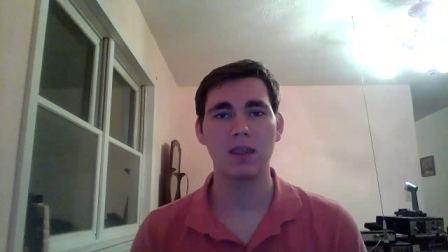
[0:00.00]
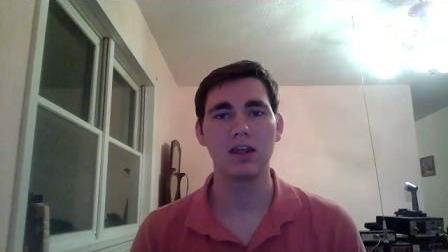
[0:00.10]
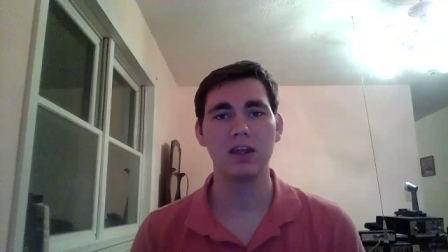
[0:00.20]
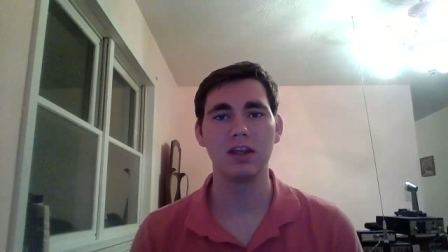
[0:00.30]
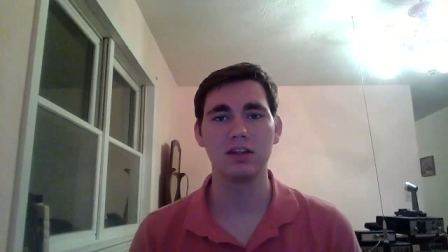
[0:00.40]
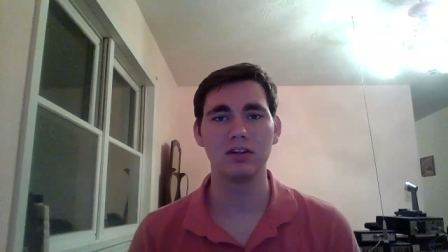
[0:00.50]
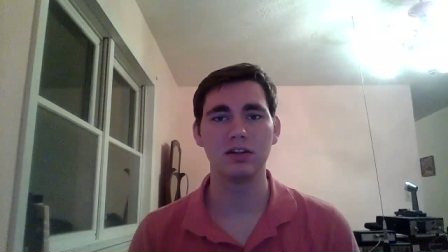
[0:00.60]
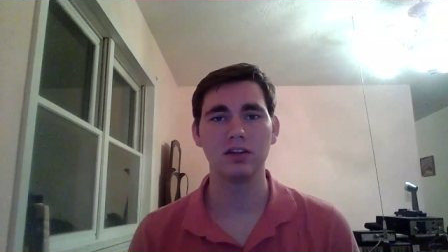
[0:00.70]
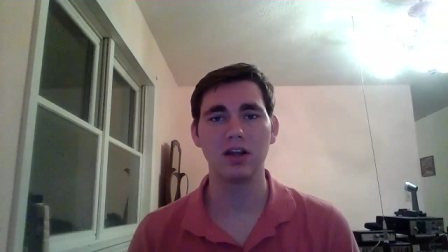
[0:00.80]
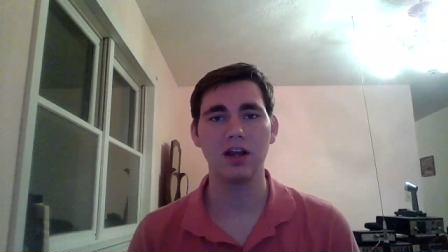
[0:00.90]
And
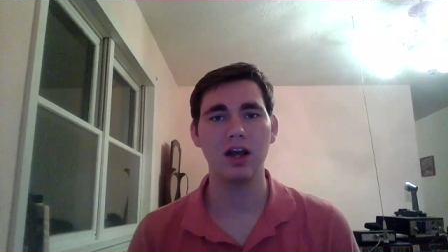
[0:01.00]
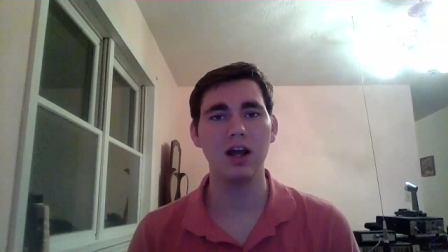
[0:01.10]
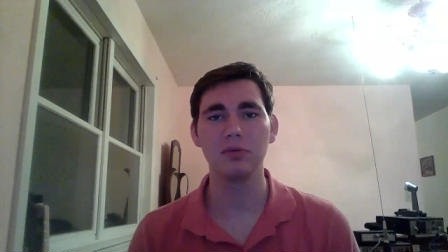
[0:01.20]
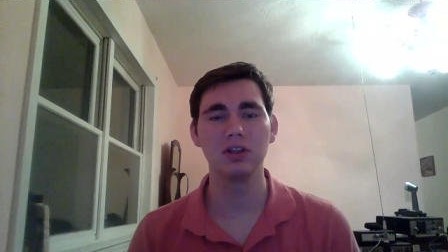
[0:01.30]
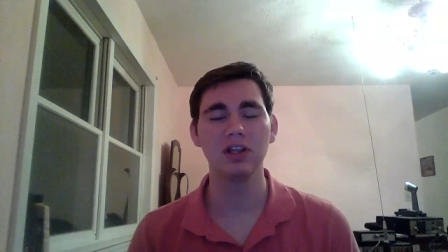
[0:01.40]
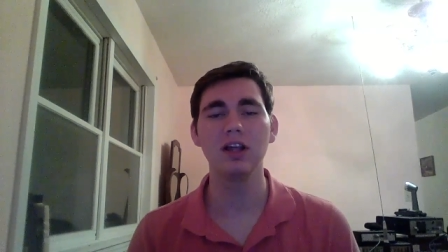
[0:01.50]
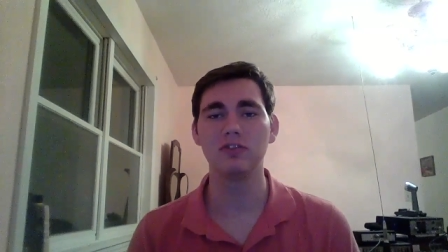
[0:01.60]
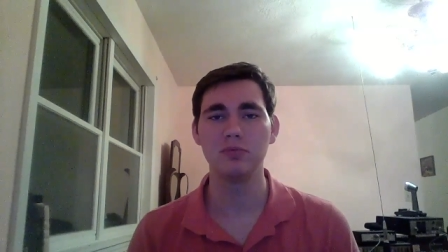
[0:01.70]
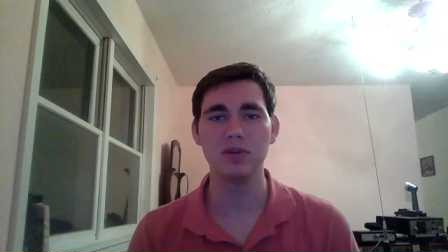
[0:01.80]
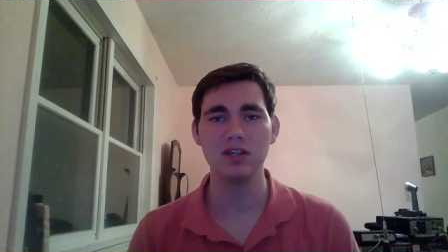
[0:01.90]
I would love
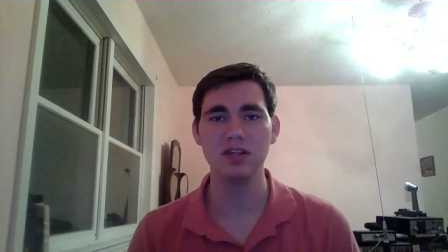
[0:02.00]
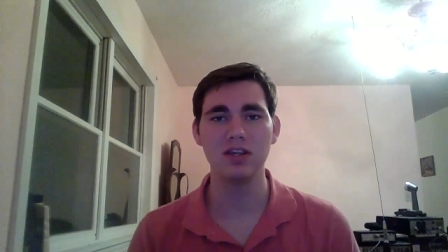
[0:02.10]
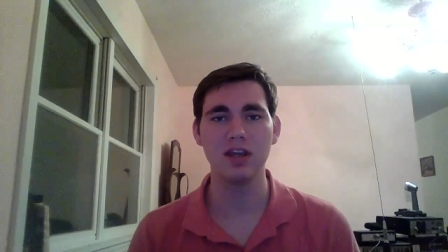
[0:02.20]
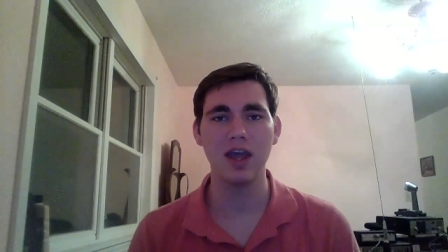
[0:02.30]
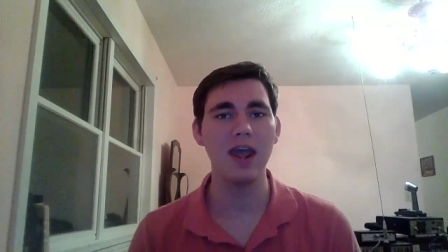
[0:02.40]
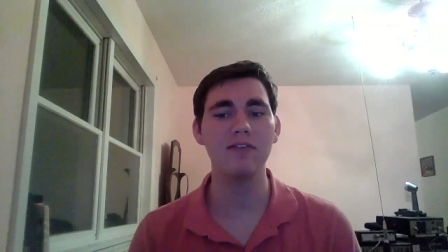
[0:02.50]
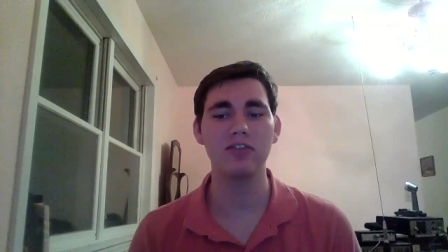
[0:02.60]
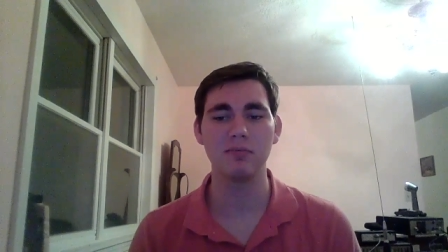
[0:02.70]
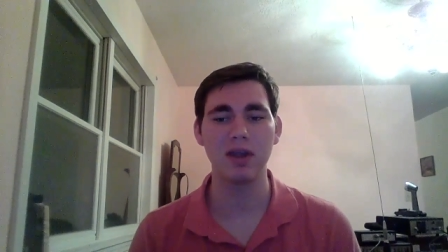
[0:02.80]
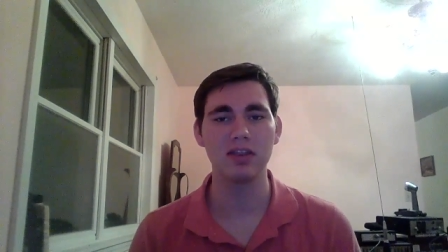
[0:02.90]
to be half
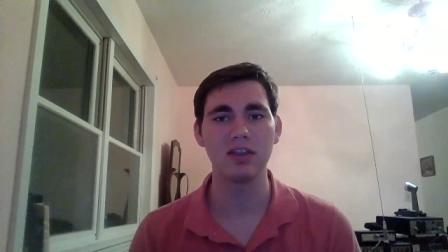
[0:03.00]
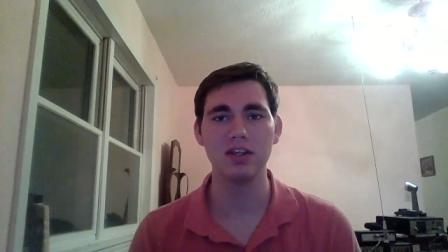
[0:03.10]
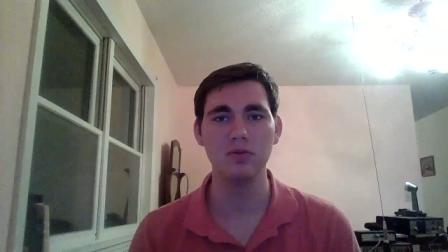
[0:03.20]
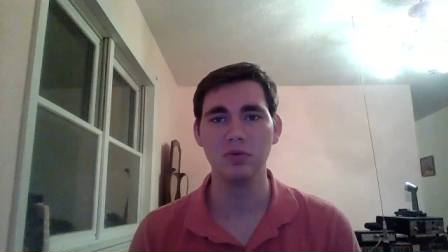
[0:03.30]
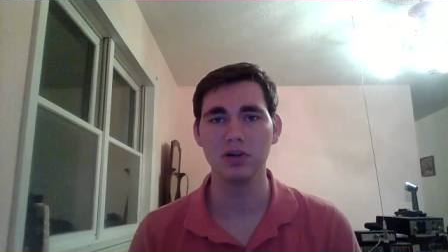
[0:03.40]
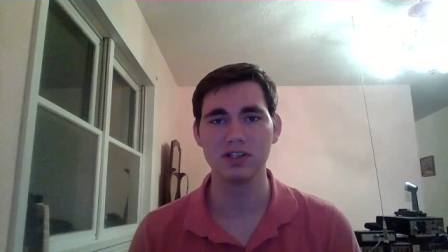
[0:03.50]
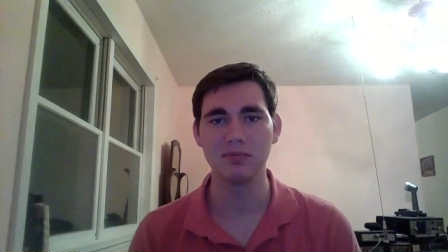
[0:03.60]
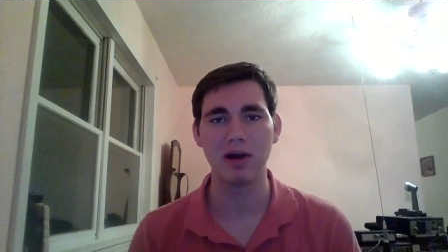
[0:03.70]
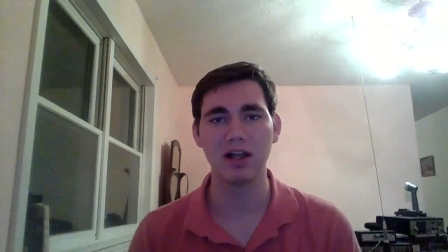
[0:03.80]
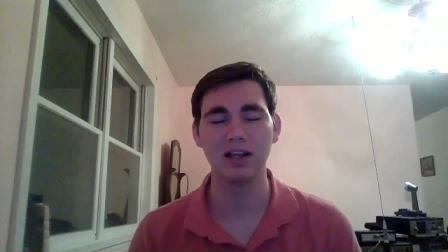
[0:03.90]
the man that he was in
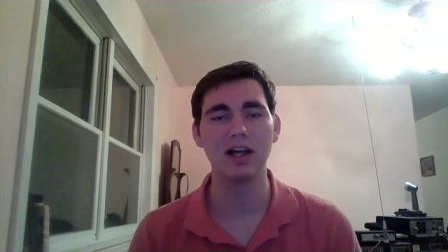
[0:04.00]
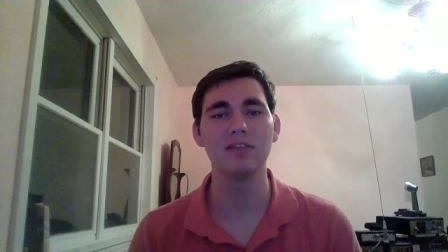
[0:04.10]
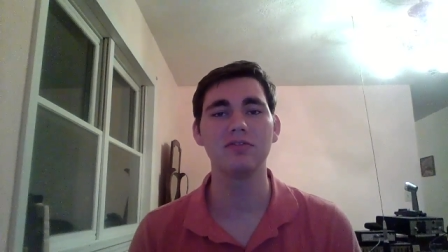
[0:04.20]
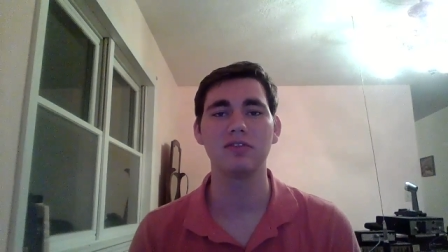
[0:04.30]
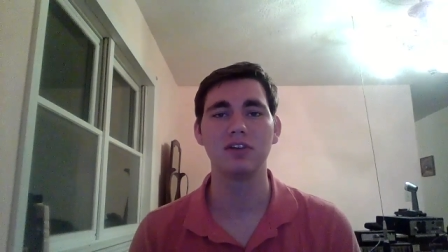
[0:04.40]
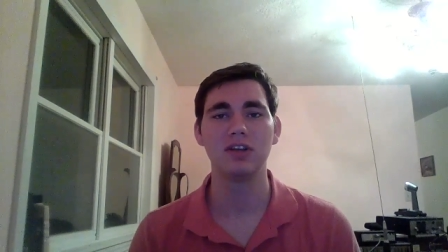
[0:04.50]
my life,